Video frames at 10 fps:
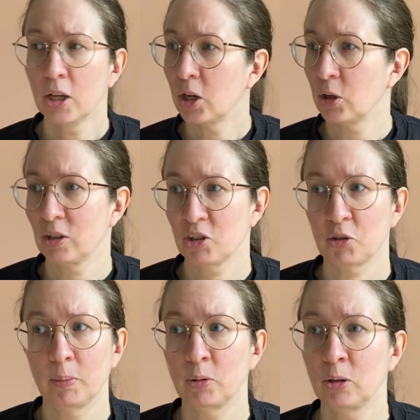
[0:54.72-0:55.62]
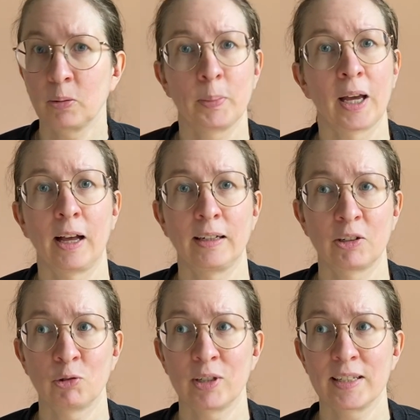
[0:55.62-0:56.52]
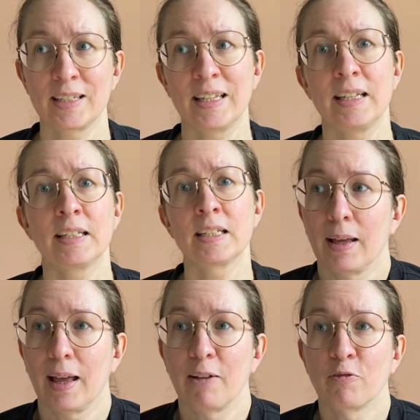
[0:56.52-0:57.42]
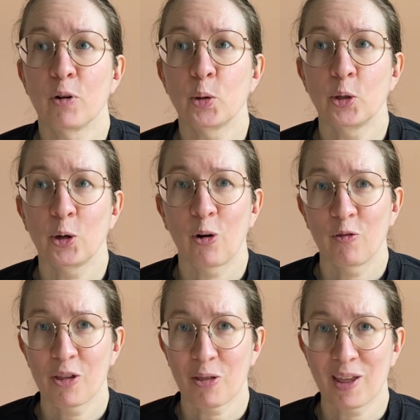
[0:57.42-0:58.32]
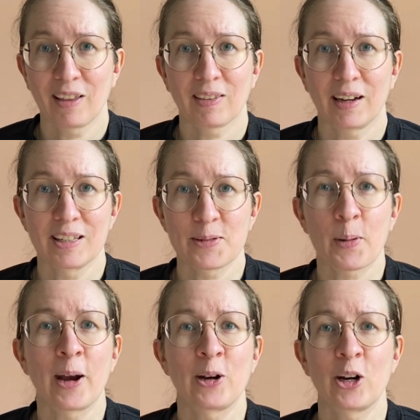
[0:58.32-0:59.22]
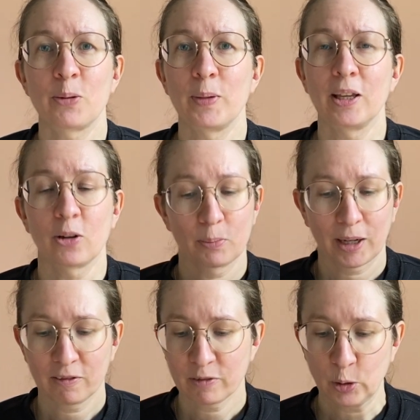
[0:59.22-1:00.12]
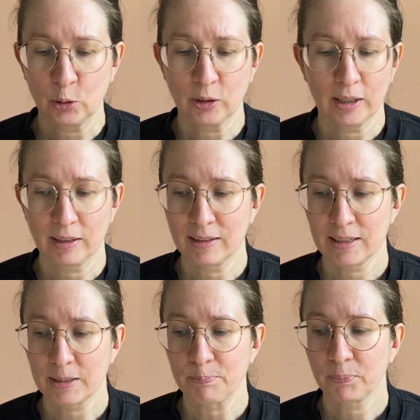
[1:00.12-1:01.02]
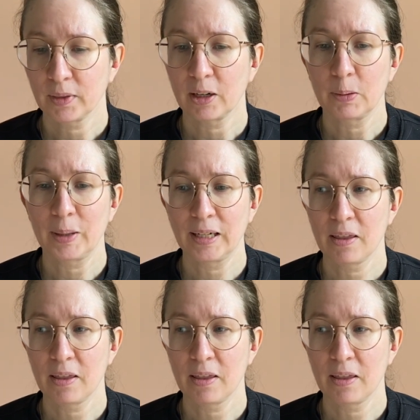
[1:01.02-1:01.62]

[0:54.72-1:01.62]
on a scribble behind a receipt, a photo of the thing that inspired me on my phone. There are many